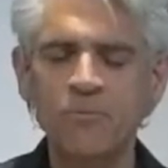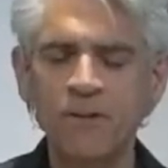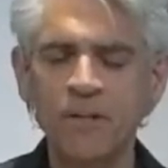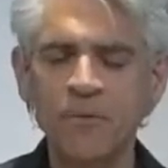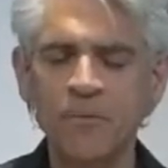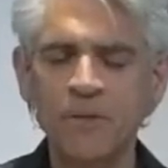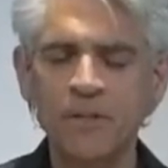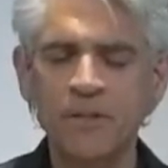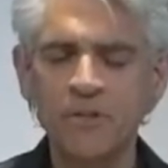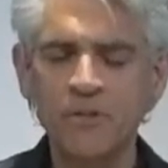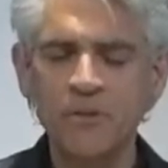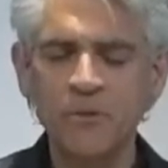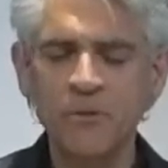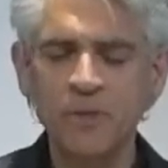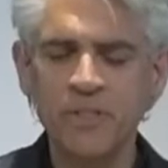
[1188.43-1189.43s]
hopefully with
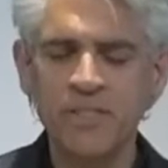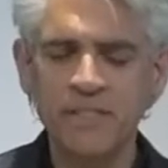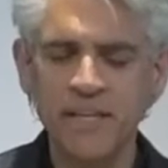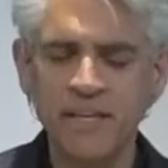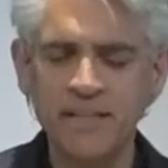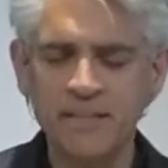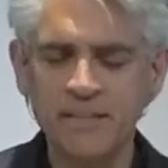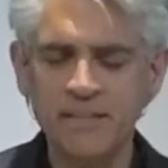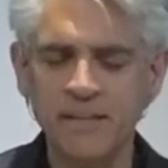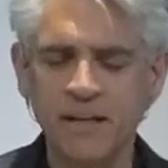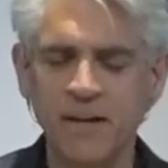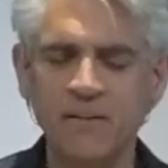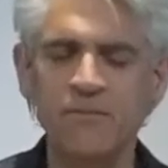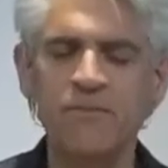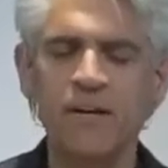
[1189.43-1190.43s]
a newer
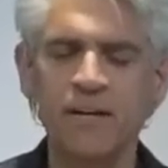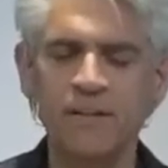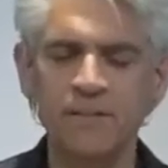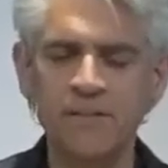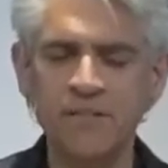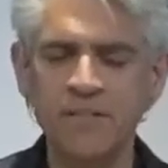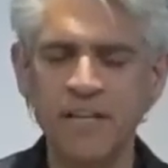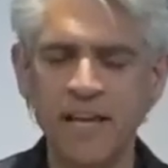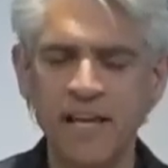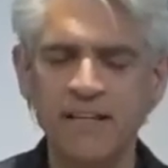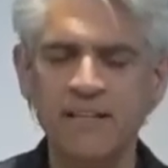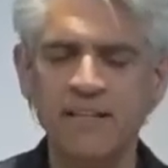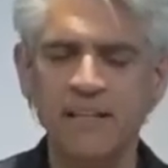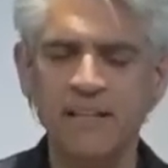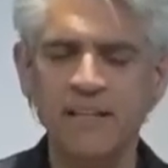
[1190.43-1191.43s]
sense of
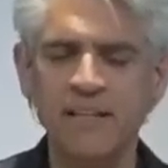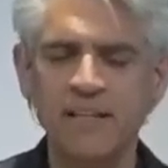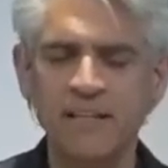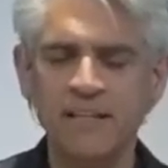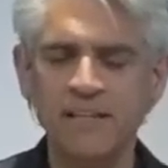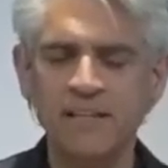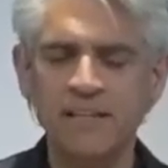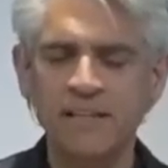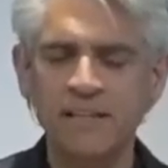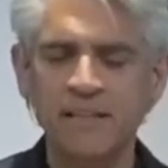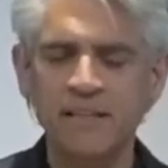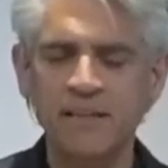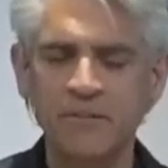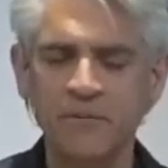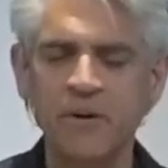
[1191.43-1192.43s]
understanding
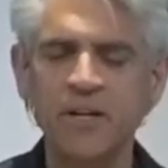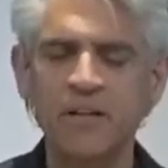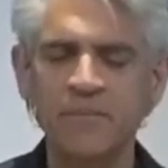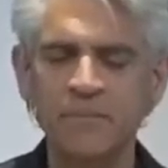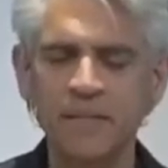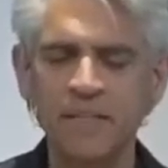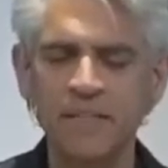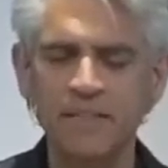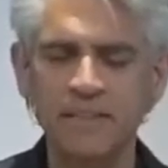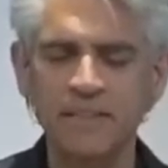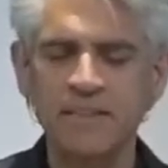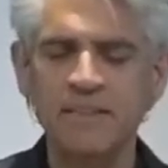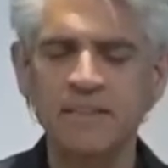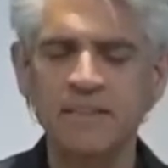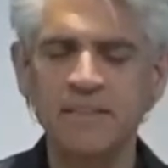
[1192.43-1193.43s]
of what it
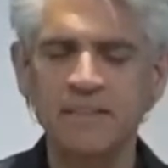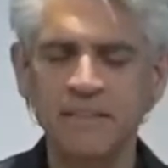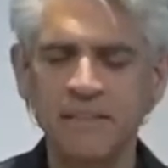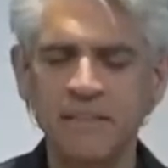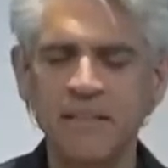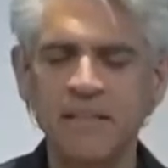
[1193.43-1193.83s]
means.